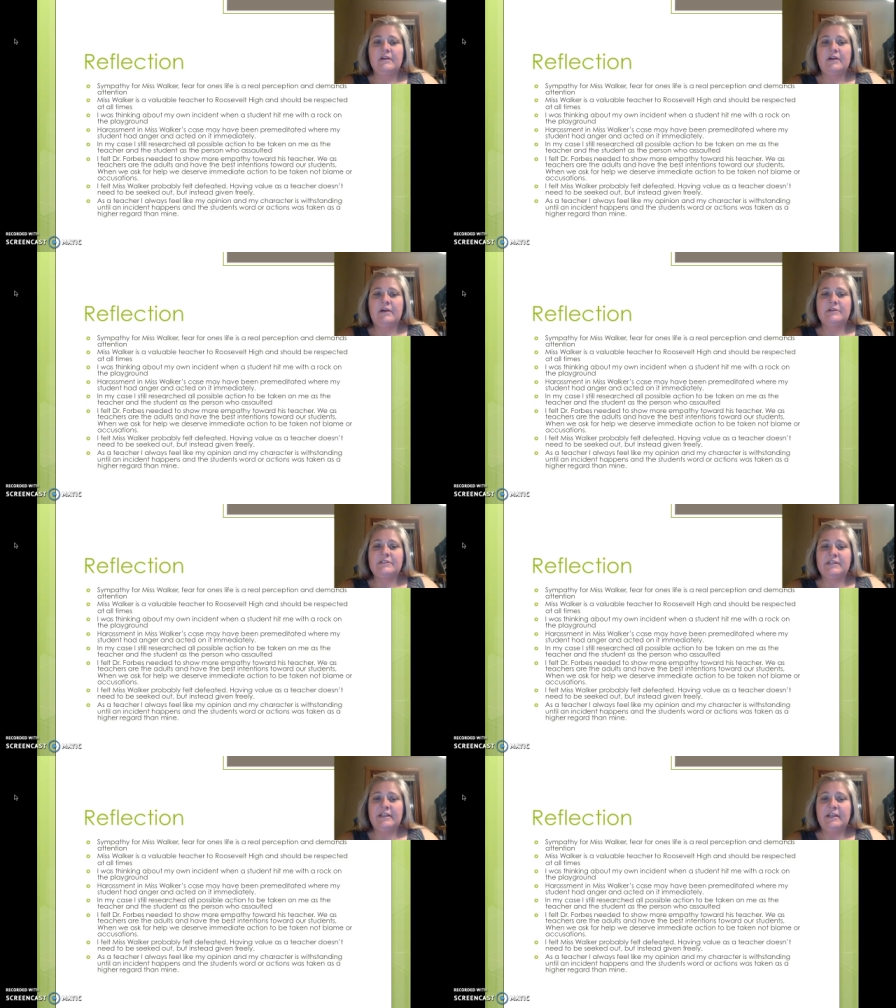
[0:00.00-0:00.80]
I was
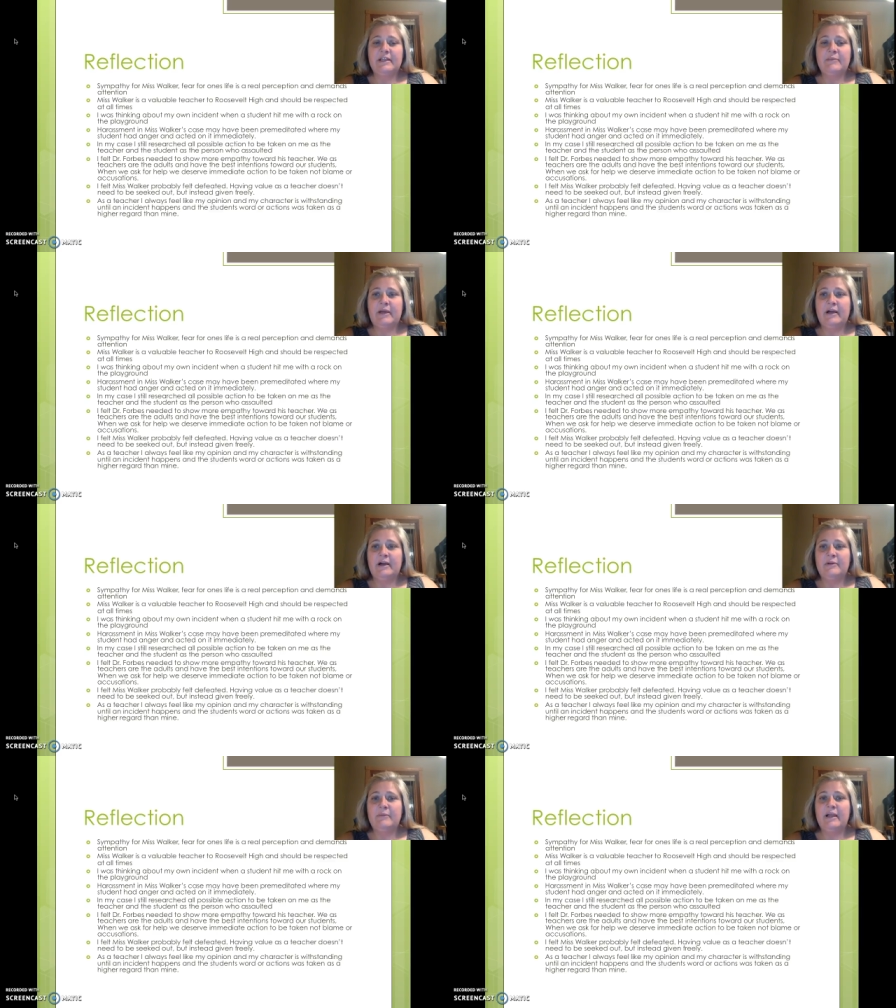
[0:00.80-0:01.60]
thinking
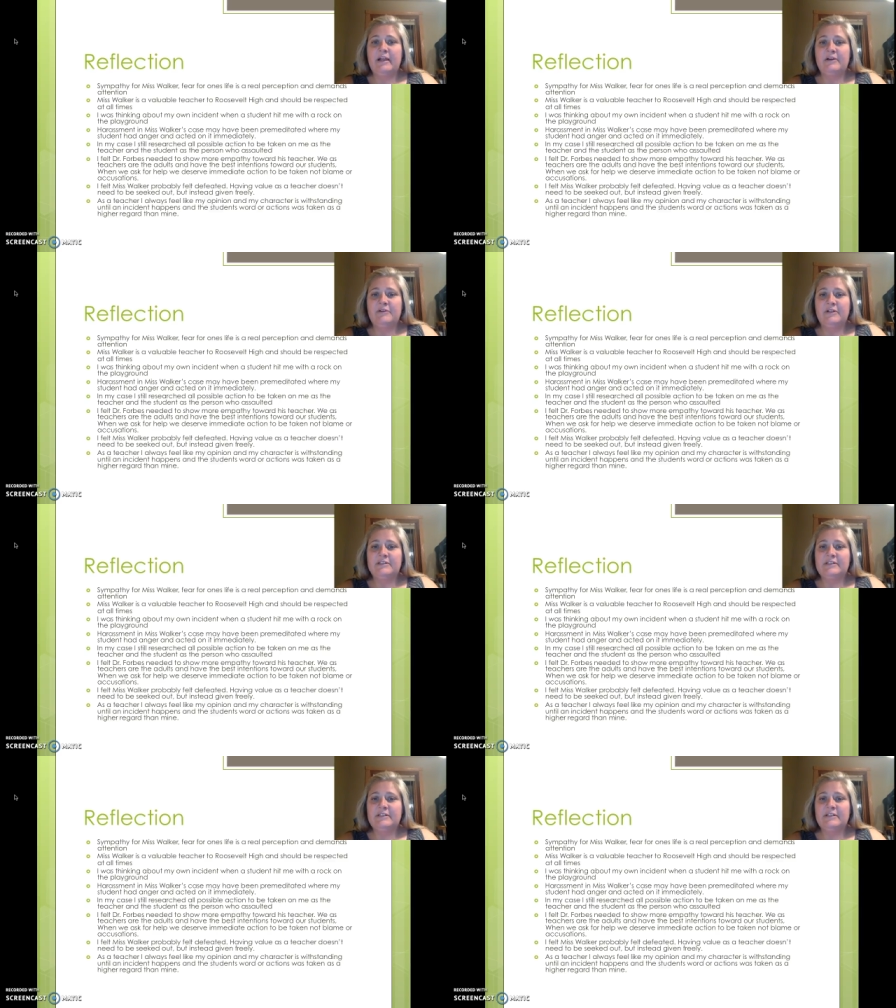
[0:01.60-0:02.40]
about my own
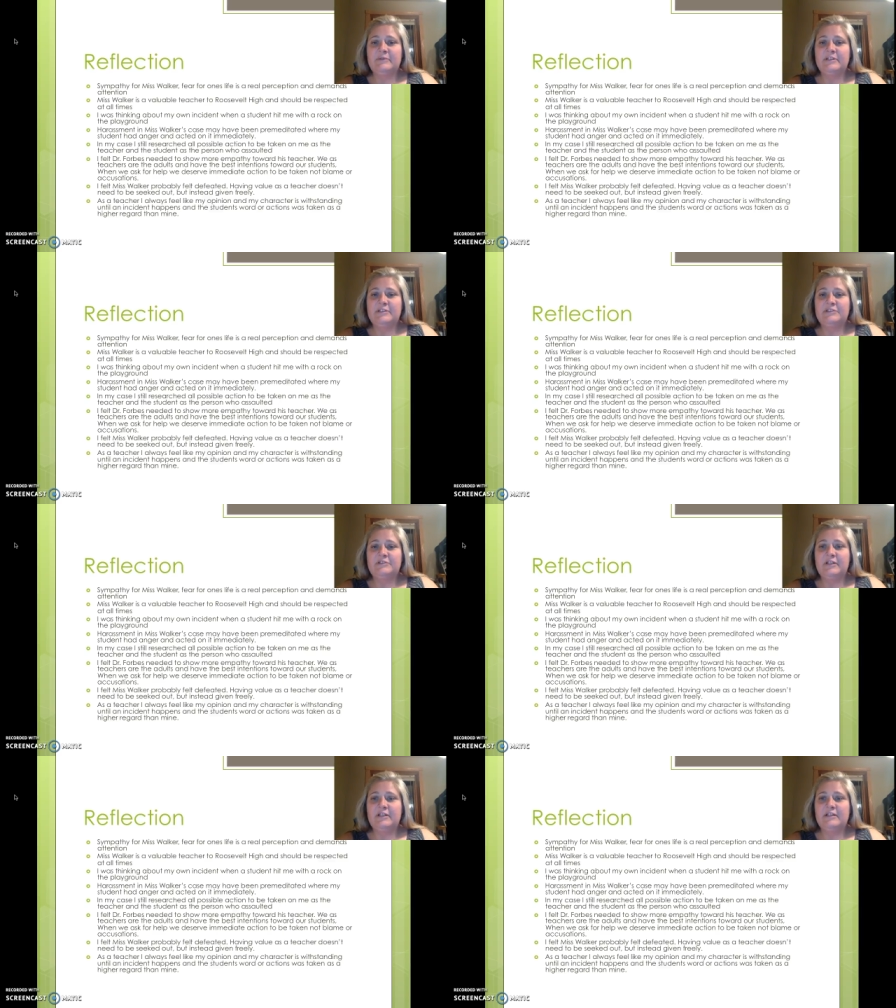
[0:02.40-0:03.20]
incident when a
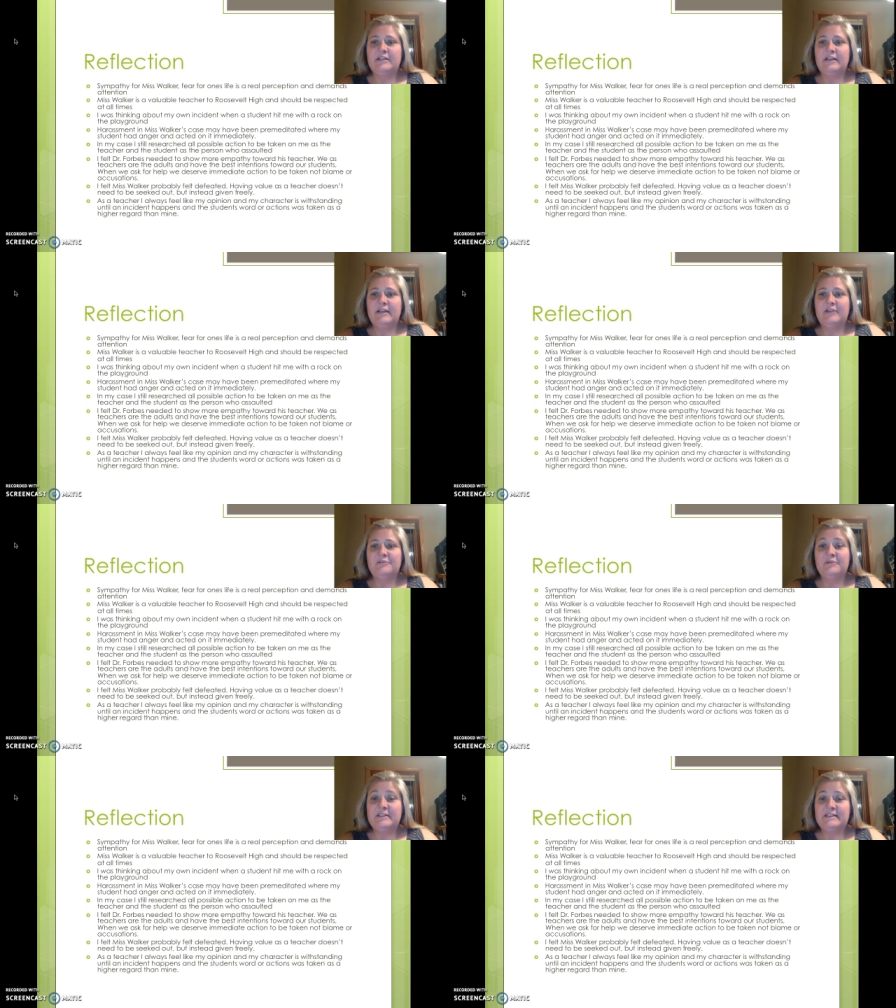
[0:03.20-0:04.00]
student
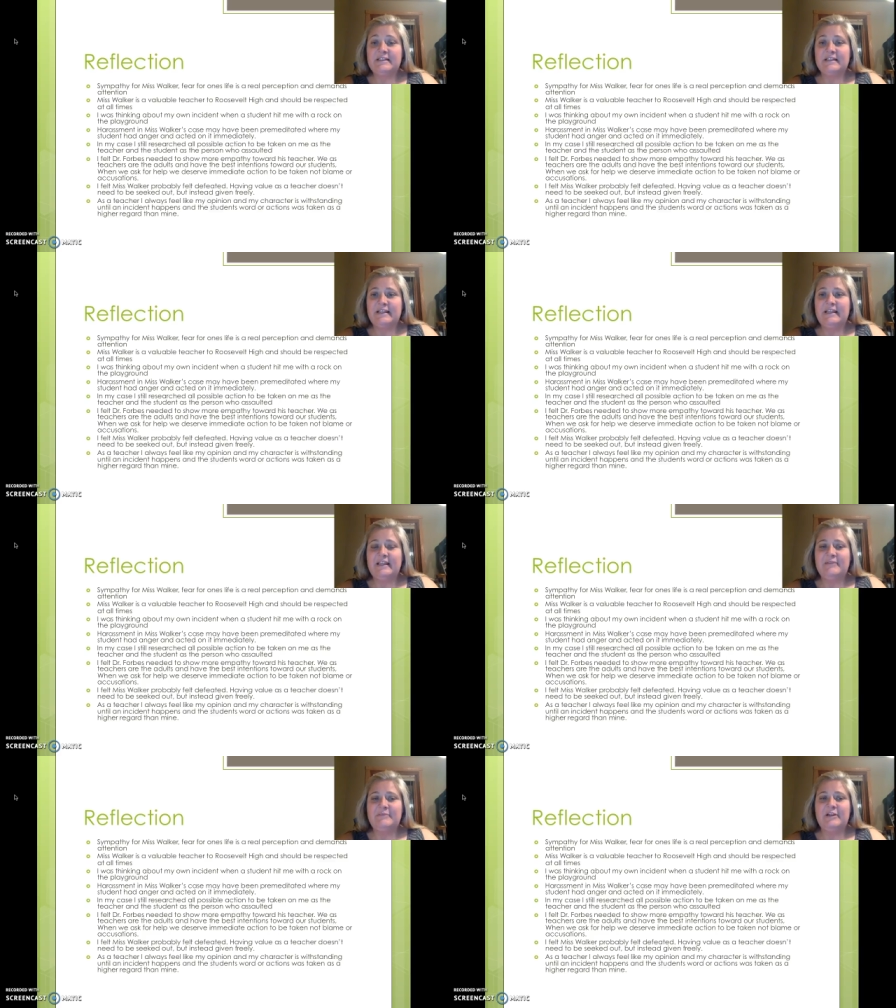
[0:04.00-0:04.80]
recently
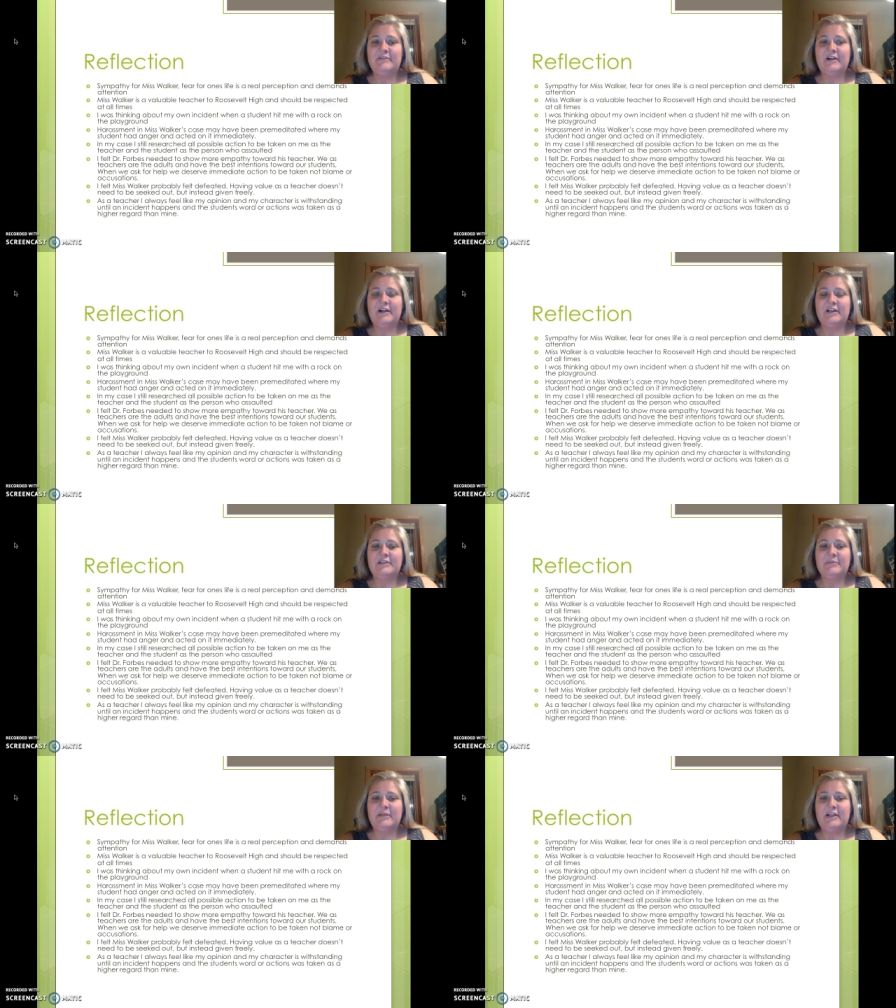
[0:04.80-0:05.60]
hit me a rock on
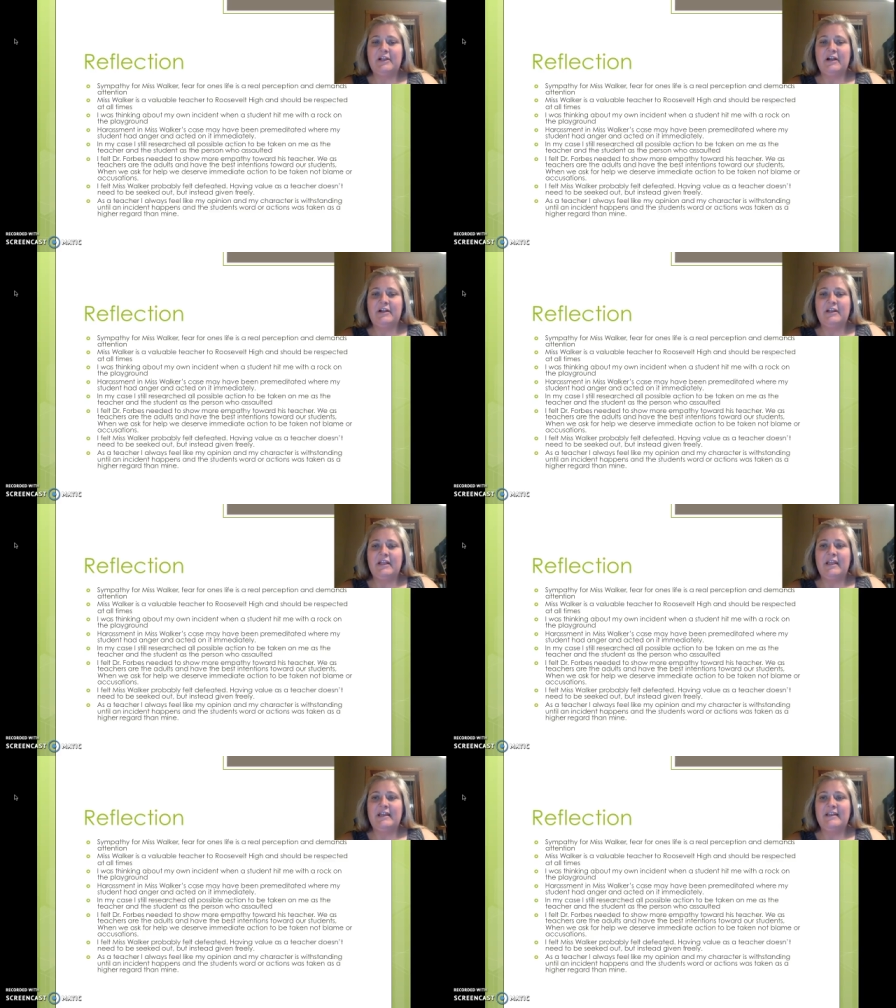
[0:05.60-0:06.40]
the playground,
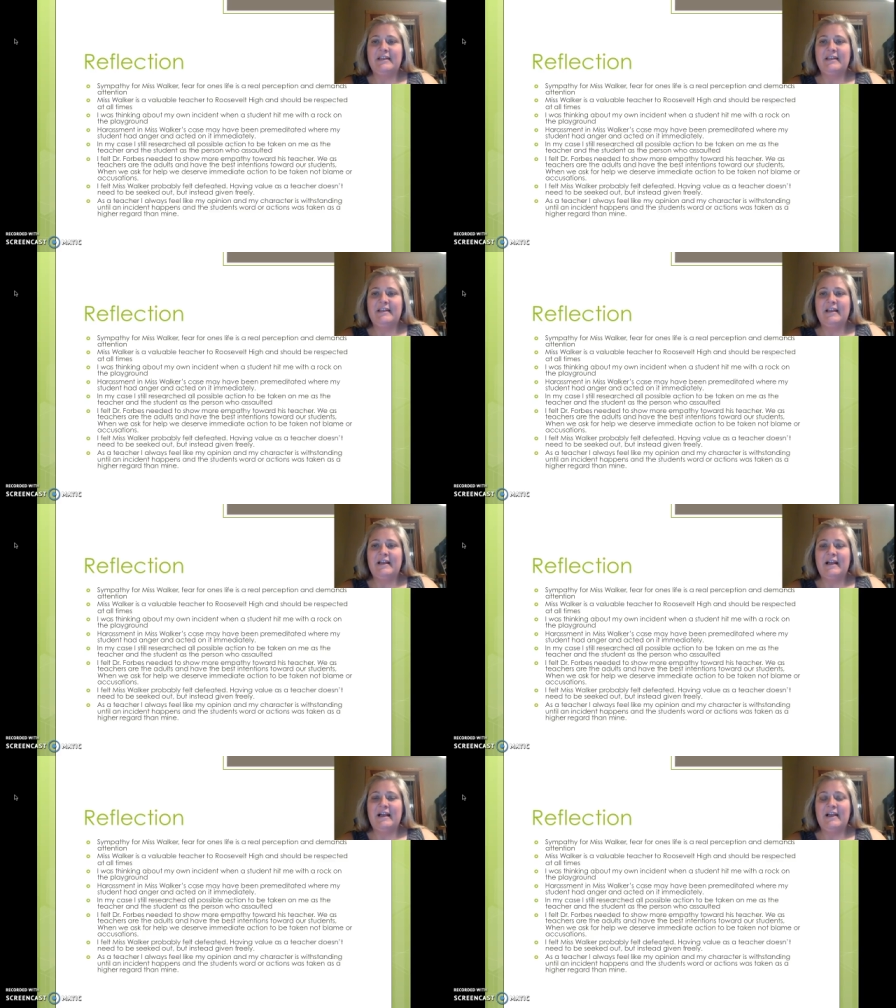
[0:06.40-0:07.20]
and
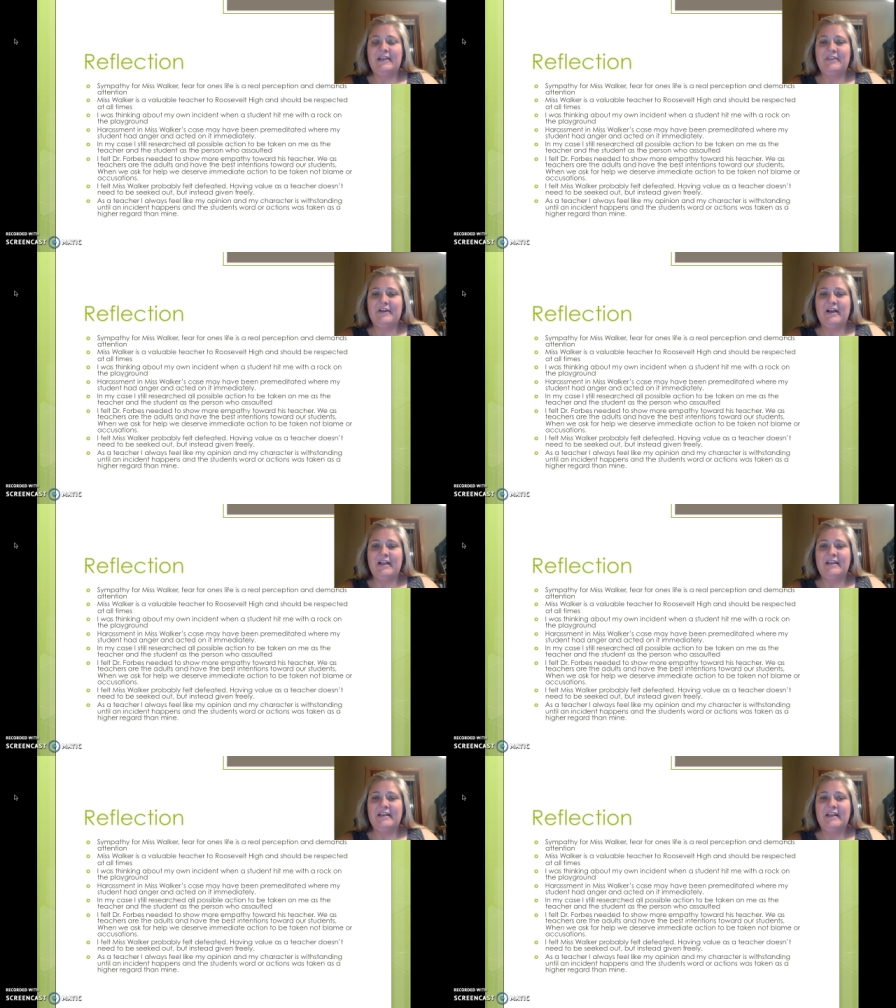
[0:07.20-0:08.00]
I
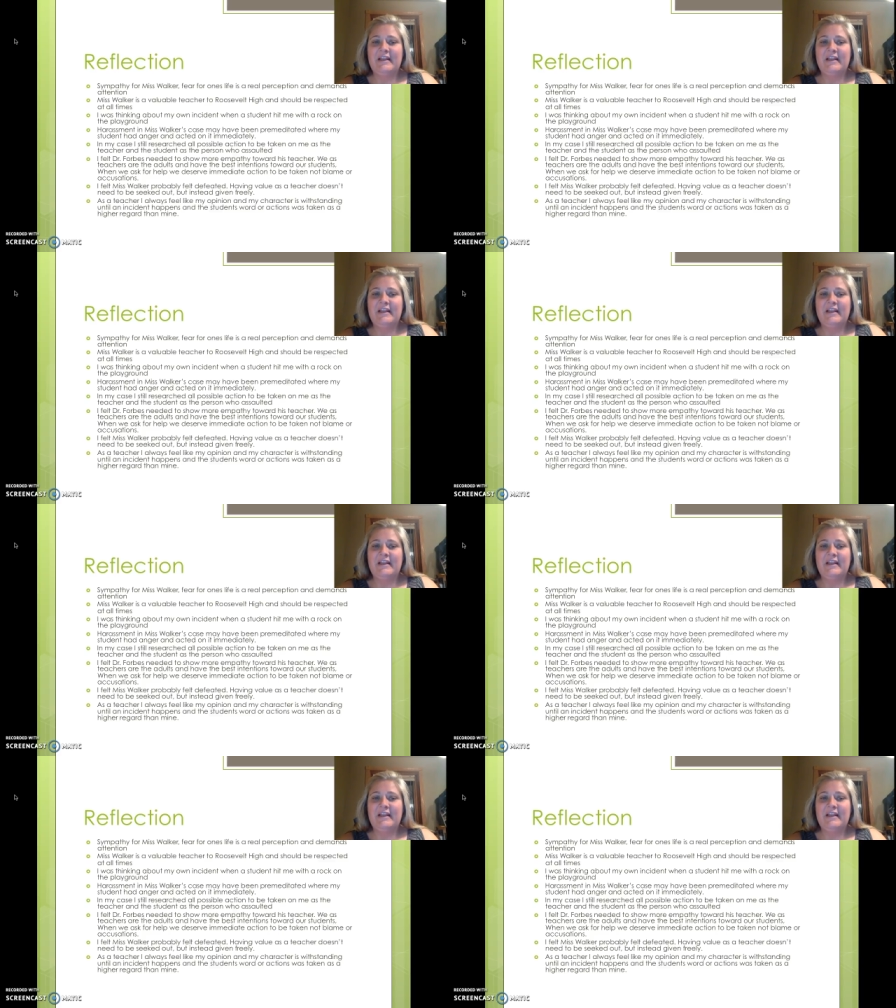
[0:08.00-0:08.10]
thought,